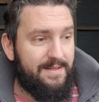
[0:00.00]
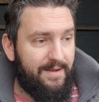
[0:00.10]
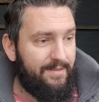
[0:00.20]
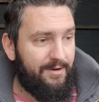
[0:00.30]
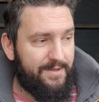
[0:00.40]

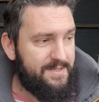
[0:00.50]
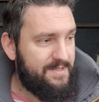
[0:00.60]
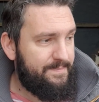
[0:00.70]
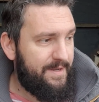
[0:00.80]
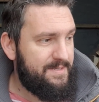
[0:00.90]
like the hot and
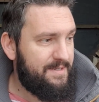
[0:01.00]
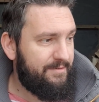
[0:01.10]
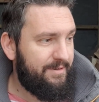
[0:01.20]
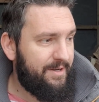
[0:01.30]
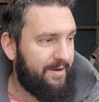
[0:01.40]
spicy
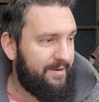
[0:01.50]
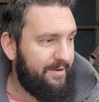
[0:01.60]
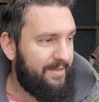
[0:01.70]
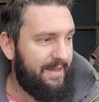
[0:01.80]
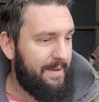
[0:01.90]

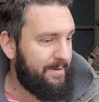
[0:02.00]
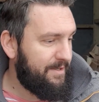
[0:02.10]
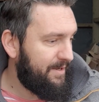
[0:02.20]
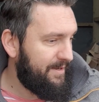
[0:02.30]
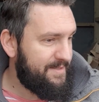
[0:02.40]
oregano, the
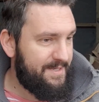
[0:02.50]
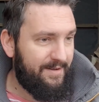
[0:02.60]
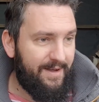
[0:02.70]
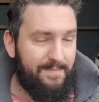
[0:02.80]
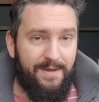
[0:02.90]
lemon curd
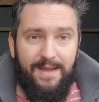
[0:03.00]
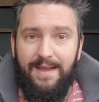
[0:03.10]
thyme.